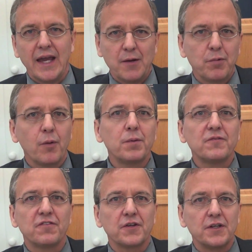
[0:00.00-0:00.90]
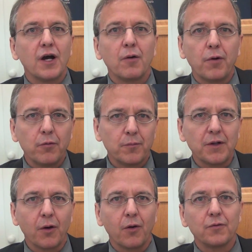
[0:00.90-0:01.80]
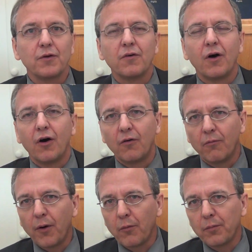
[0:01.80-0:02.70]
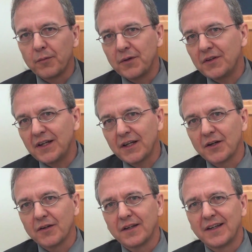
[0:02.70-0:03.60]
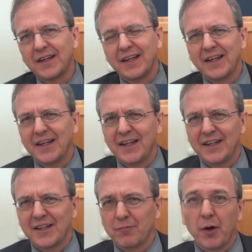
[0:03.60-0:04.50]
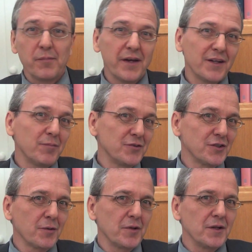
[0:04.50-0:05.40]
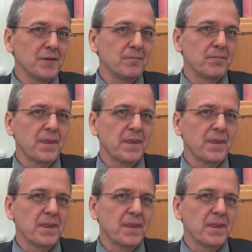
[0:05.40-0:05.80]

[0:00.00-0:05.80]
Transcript: A pope would flee, a pope would be old, a pope would be ill, and a pope may end up in Germany.